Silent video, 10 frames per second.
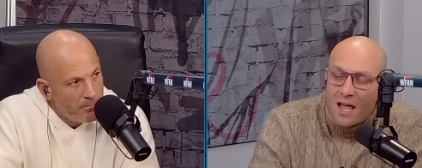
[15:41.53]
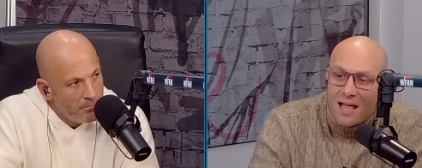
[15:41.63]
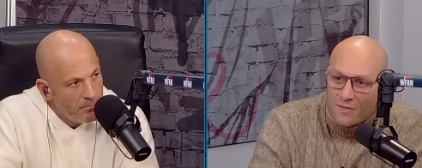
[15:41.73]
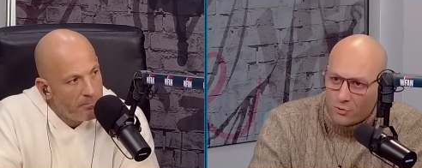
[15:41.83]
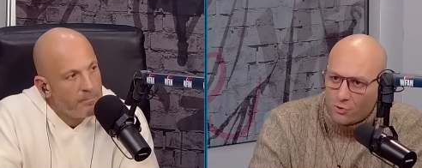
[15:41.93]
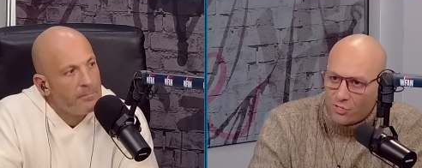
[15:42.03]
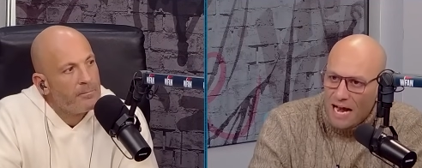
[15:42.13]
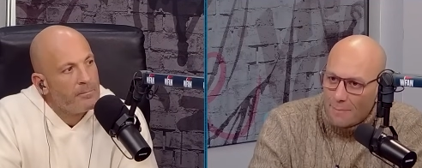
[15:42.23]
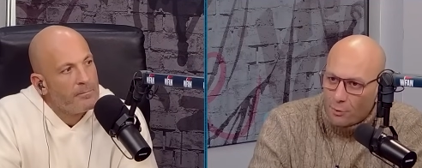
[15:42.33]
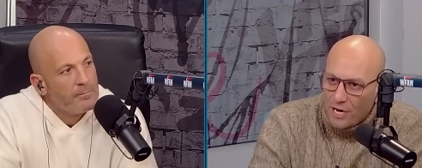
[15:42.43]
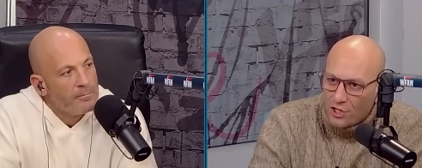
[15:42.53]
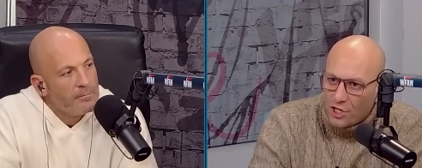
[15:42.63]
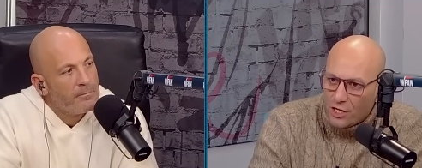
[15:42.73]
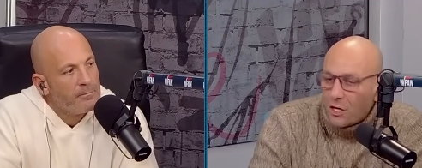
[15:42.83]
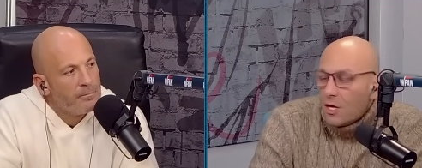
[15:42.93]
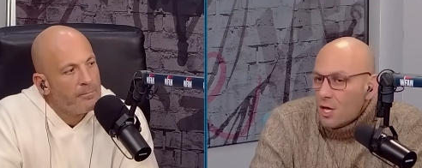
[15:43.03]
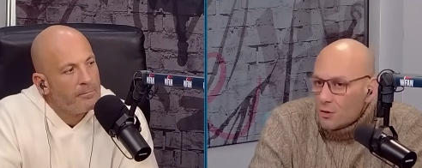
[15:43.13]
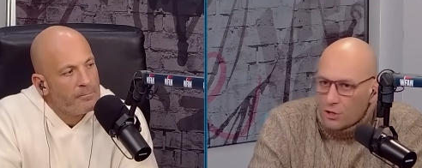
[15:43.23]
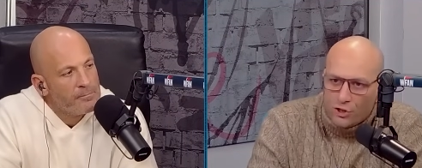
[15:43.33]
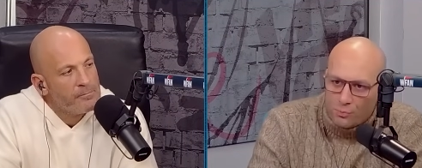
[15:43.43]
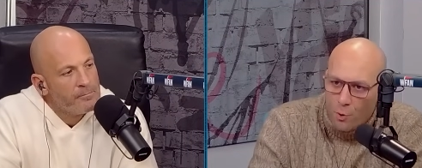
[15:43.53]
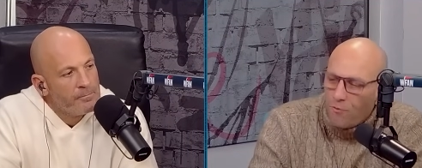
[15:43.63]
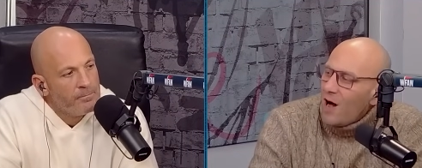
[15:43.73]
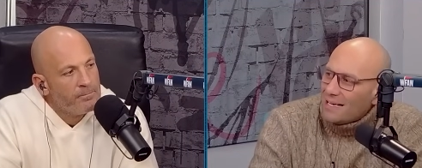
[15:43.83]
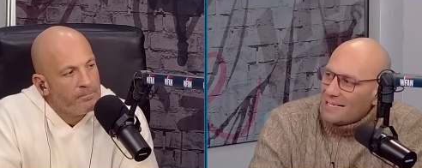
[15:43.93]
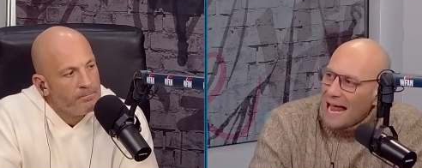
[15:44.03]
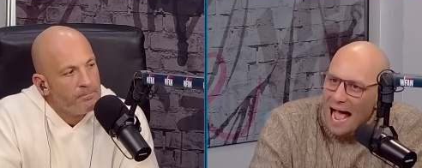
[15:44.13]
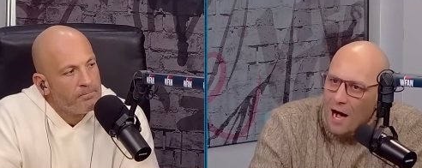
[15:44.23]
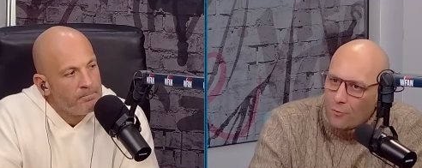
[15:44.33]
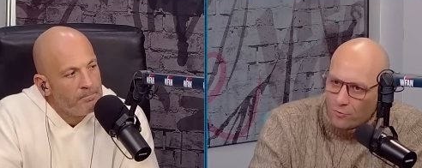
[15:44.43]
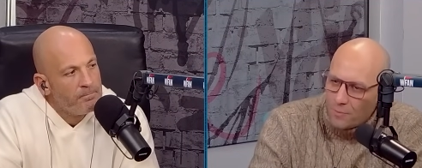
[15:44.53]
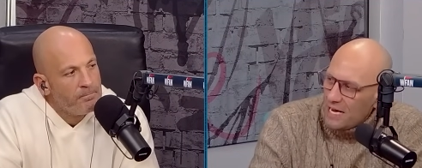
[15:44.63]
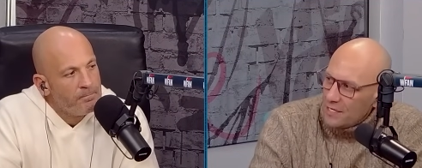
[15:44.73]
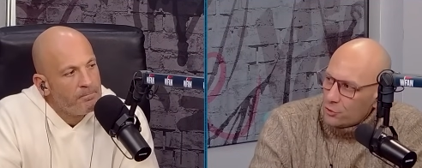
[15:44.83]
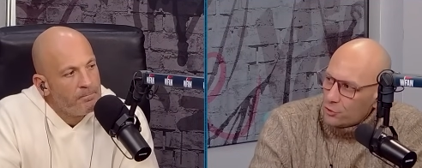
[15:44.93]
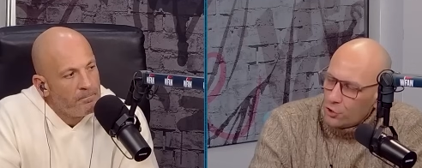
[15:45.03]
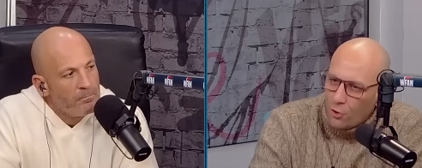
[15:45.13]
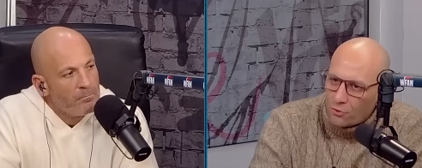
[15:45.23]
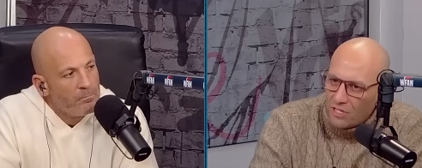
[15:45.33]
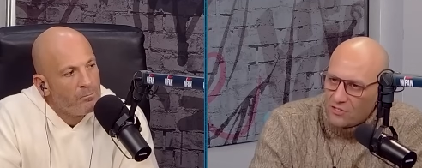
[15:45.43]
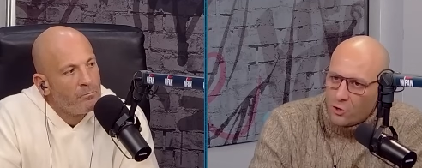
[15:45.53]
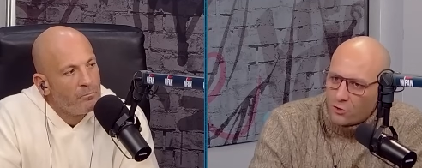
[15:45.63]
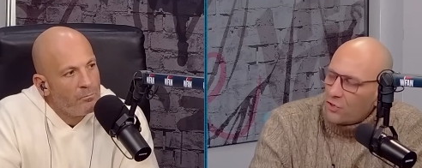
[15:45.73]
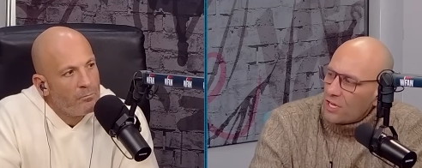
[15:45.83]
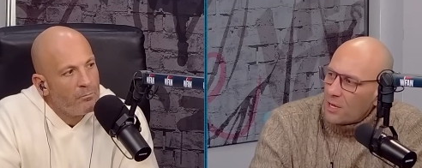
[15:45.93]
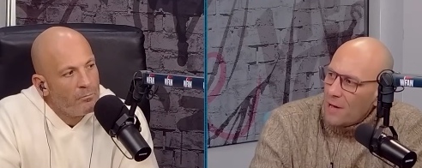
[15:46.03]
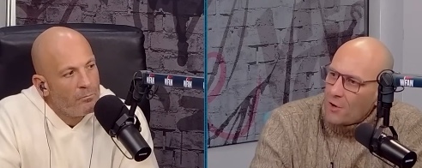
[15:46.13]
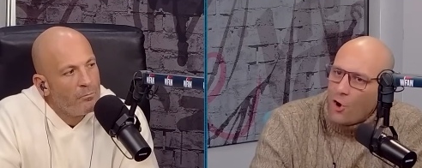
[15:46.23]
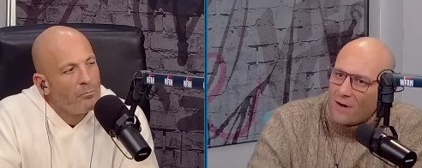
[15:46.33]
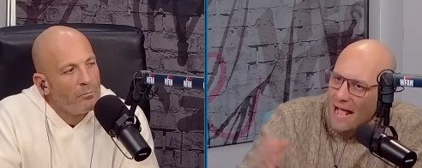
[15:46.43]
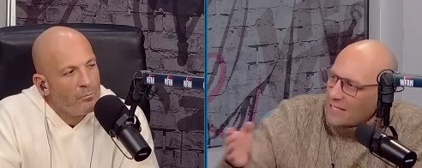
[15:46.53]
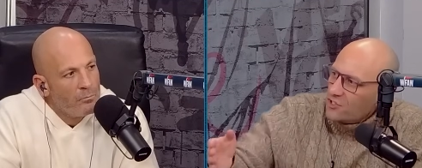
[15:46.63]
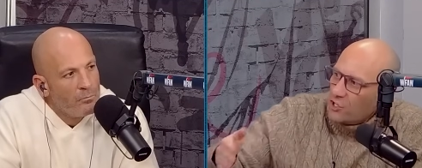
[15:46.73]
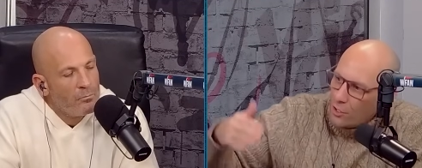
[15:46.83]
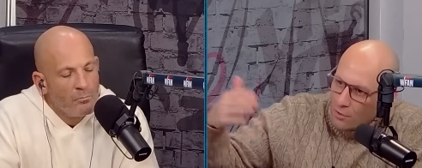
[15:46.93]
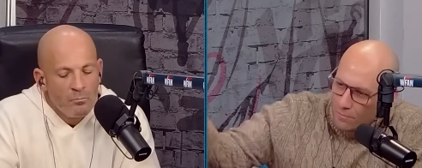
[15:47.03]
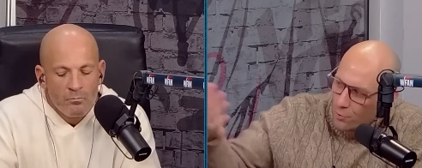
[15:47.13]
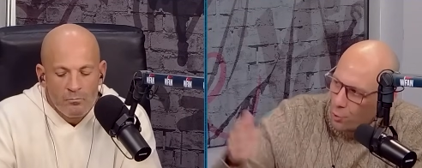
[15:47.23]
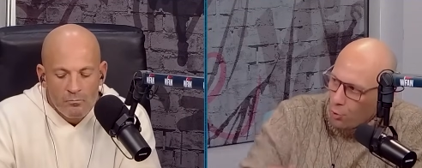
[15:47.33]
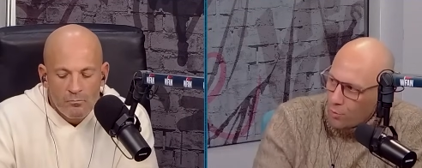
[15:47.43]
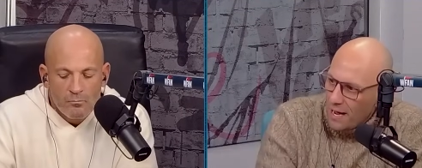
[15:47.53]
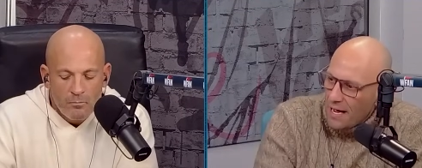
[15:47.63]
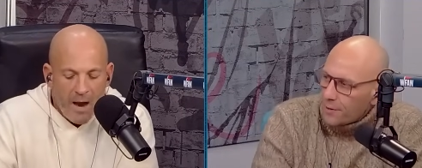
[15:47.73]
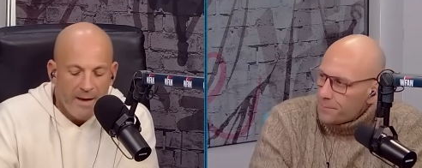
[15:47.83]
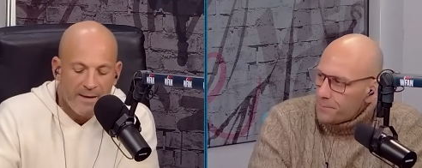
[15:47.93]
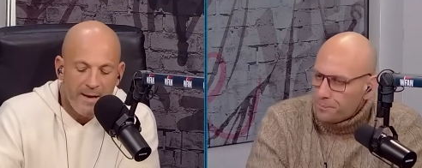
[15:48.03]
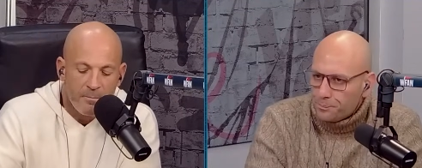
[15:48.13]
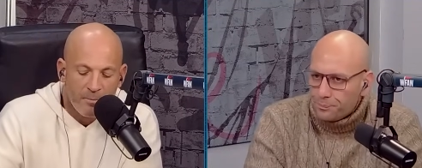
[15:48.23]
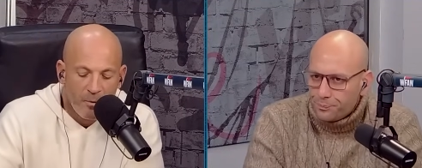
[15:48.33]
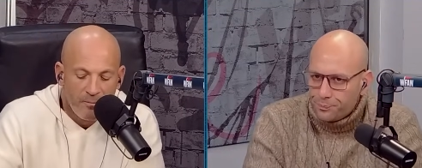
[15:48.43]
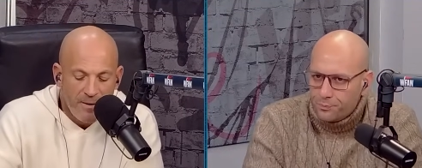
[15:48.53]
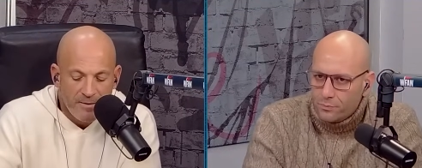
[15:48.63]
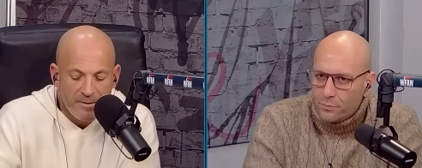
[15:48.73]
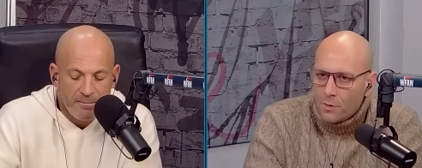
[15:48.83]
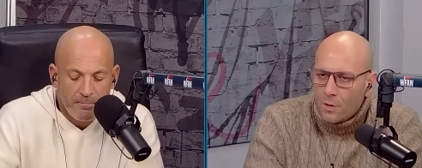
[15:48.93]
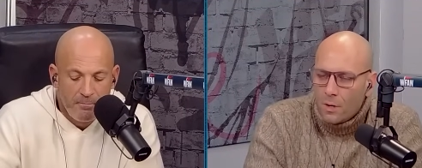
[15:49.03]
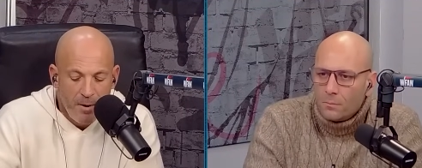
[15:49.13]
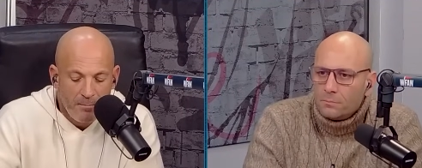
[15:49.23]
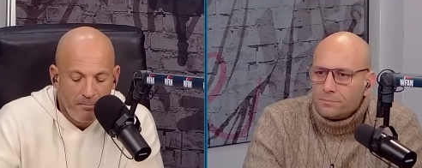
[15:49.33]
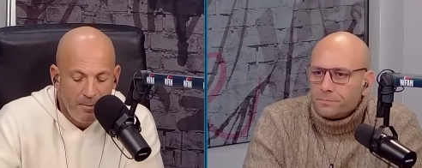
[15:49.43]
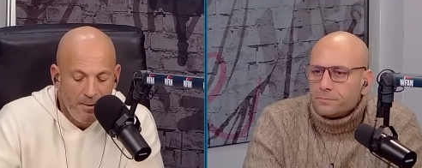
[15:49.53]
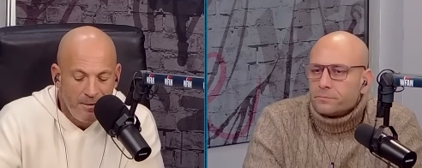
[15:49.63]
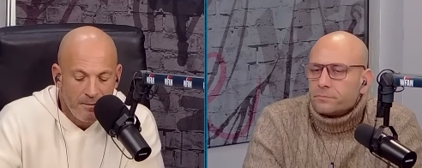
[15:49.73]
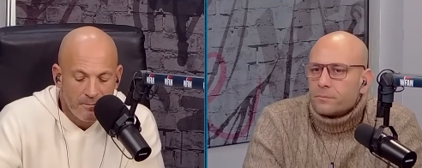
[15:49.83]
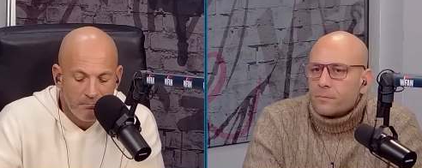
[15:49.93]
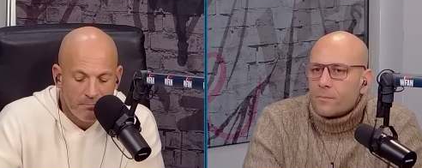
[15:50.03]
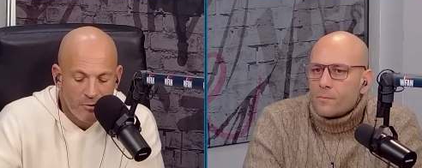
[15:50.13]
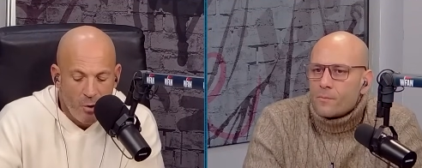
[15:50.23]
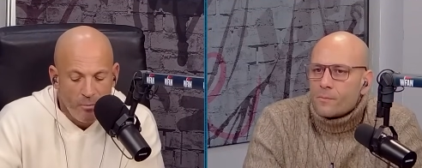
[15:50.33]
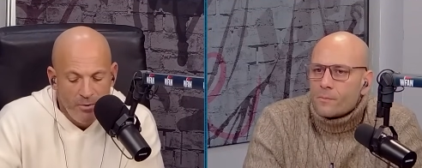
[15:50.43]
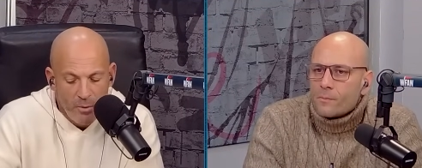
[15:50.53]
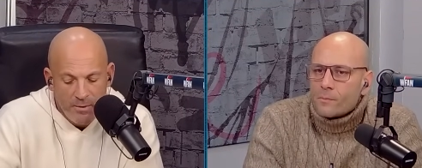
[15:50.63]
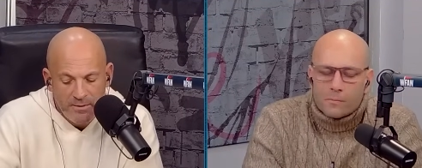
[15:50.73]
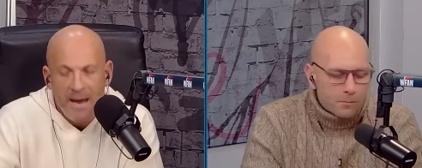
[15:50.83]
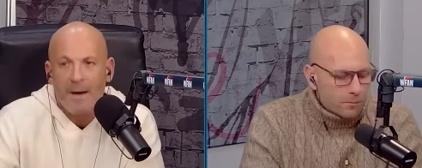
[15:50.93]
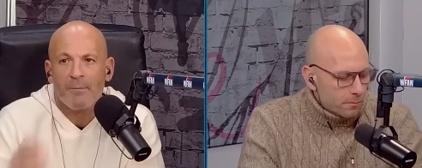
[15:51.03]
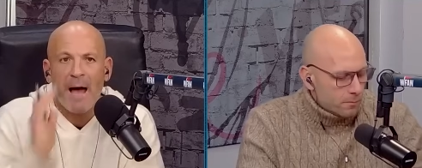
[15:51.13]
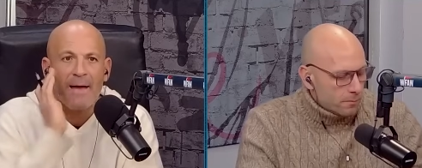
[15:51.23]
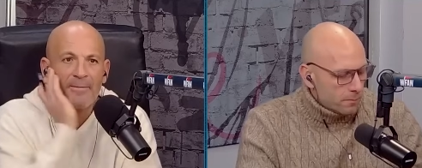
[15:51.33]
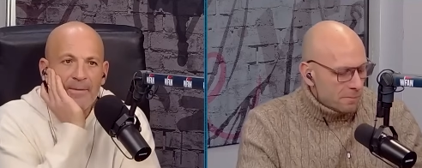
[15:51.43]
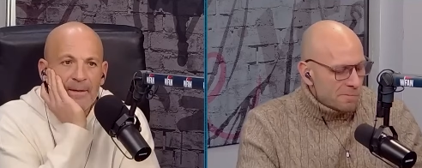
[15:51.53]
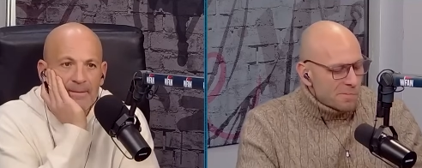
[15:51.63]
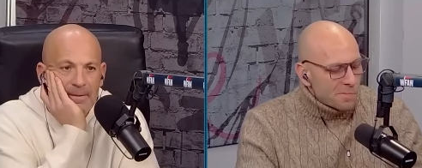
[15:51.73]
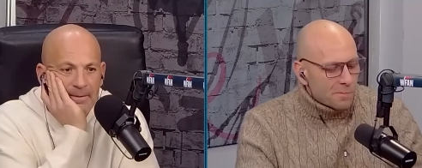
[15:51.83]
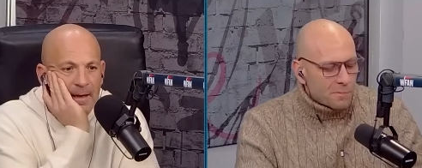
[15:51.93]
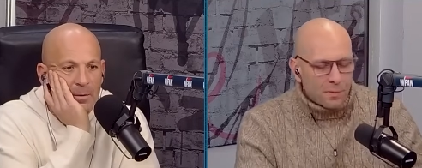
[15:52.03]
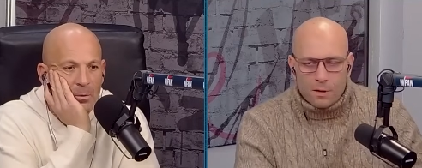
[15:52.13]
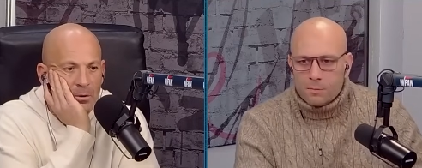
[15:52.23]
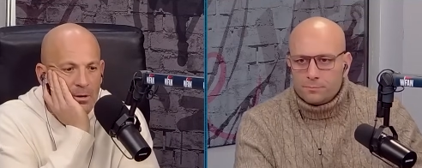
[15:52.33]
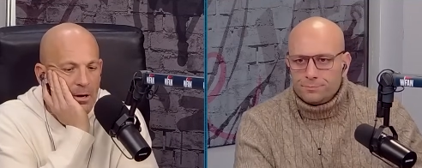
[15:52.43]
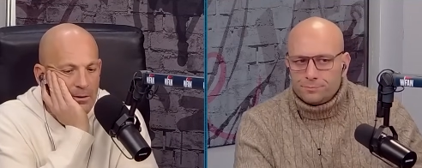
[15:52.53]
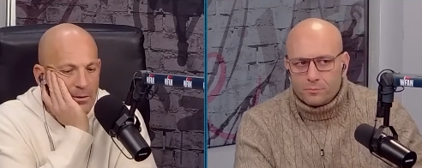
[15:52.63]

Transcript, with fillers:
Speaker 1: This was an aberration. Let's just move on now from Daniel Jones and start to think about our next
Speaker 2: quarterback. I can't prove this, but being so new in town, I think that they were a little